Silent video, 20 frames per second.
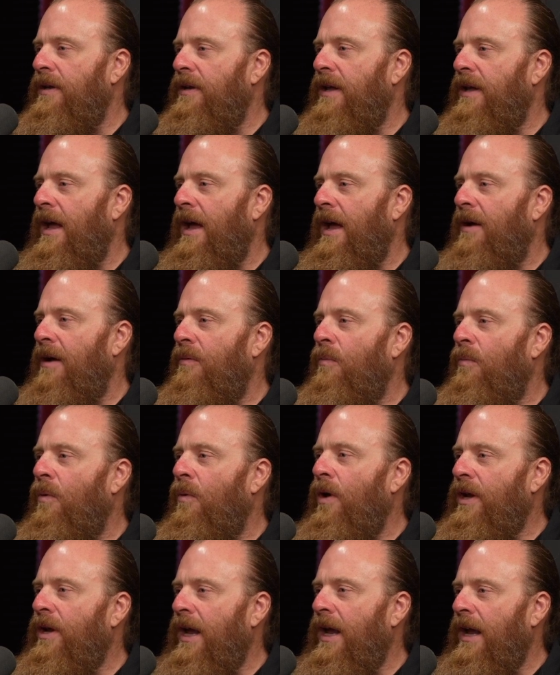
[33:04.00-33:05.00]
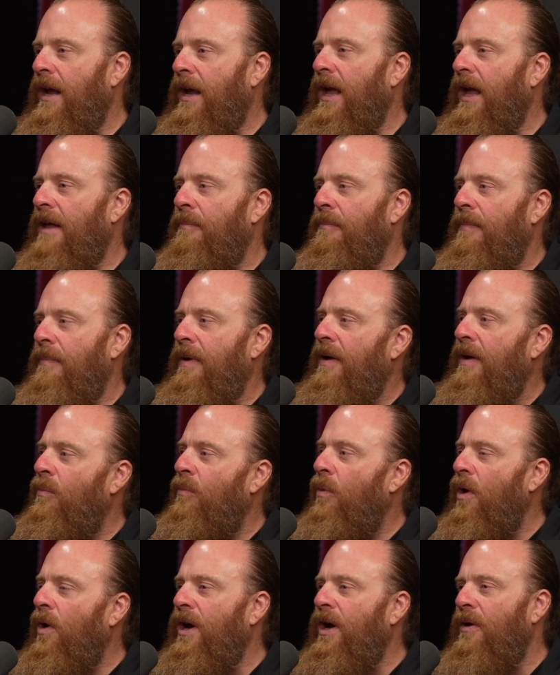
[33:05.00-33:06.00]
it, working and
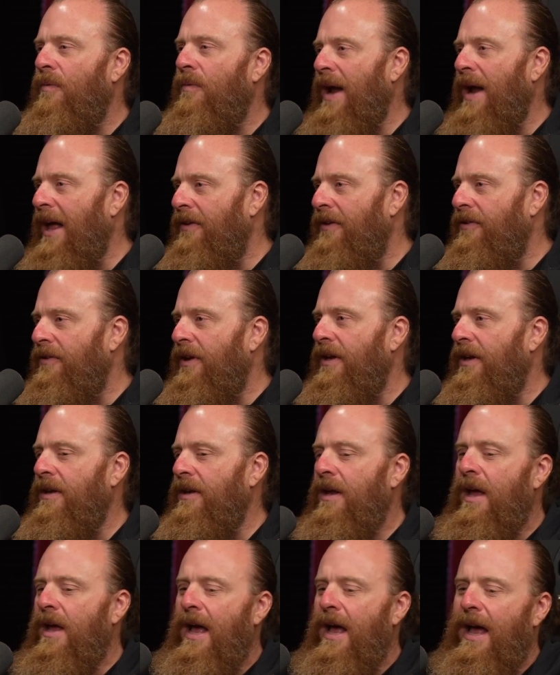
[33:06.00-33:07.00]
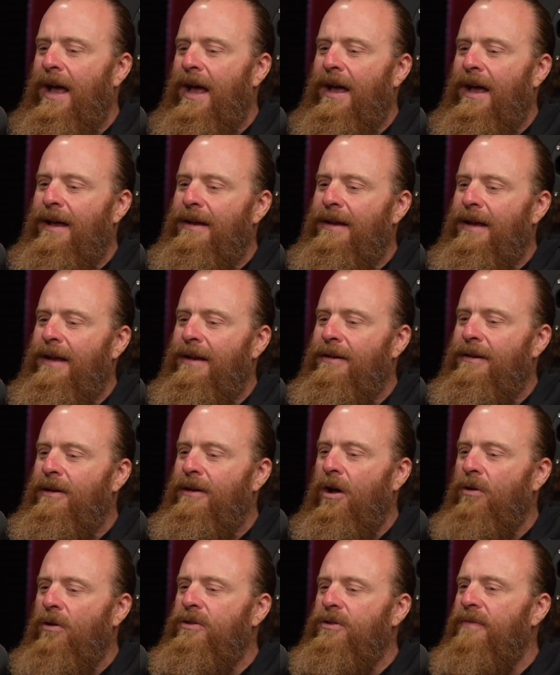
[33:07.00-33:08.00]
work around it,
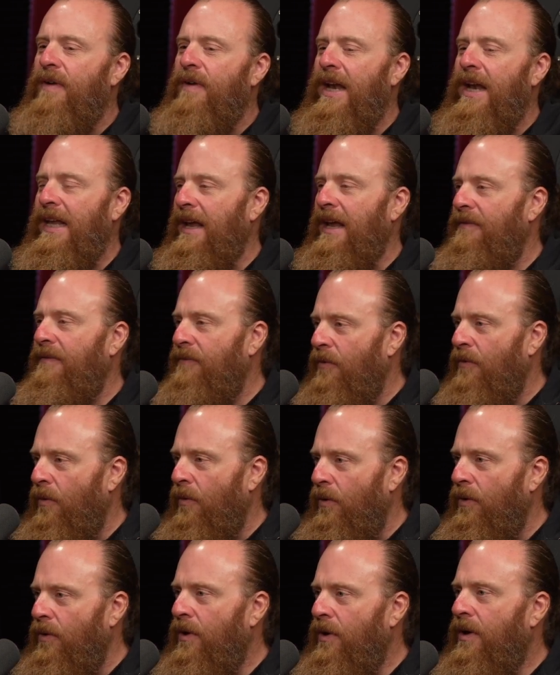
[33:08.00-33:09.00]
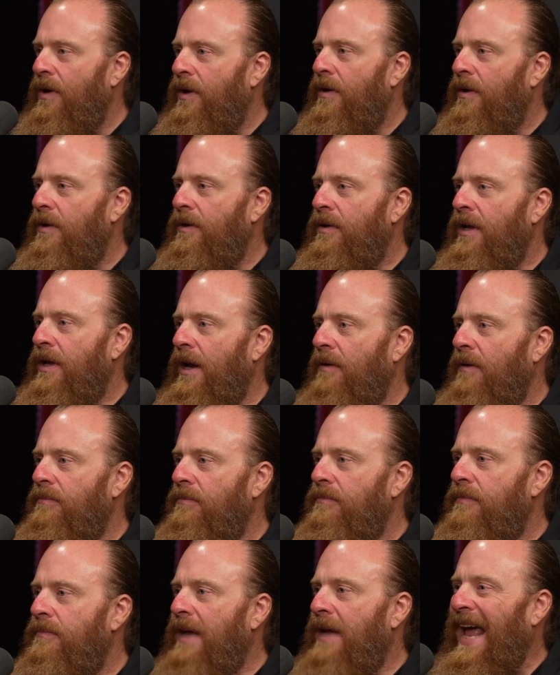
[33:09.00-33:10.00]
cultivating it for, you know,
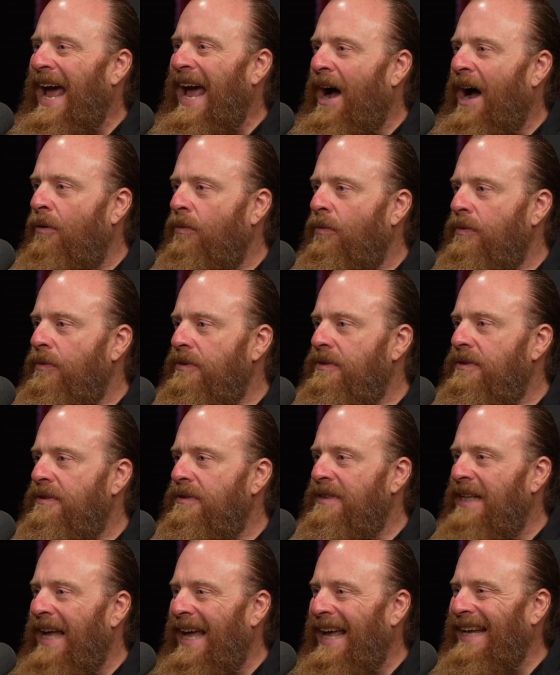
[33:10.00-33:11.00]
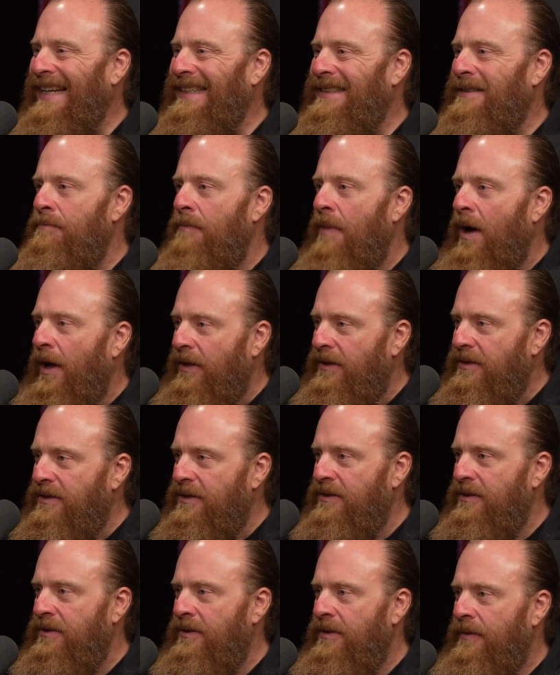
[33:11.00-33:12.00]
hours, days,
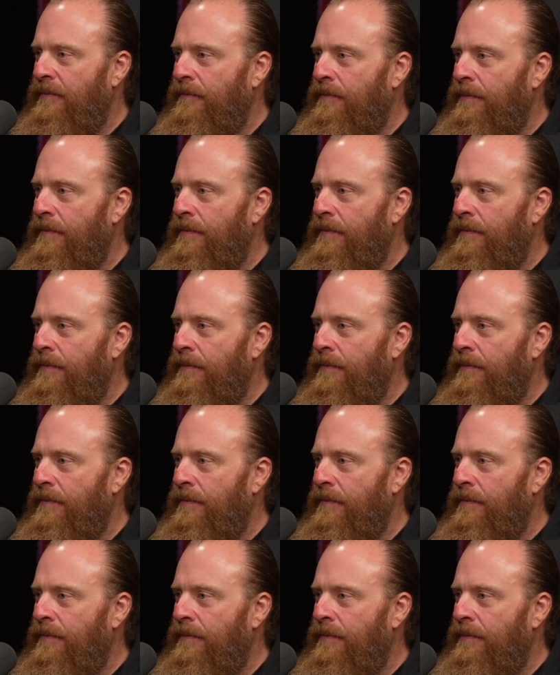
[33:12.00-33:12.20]
months.